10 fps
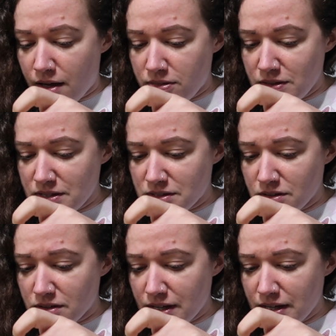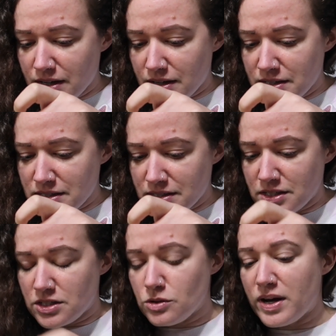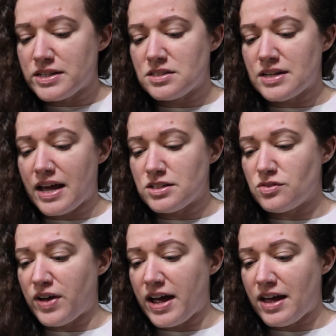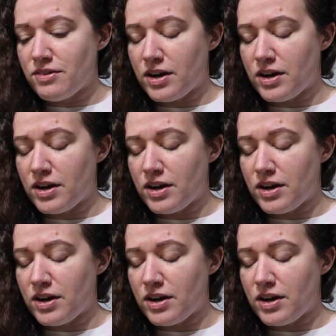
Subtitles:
These look like it says a US size 5.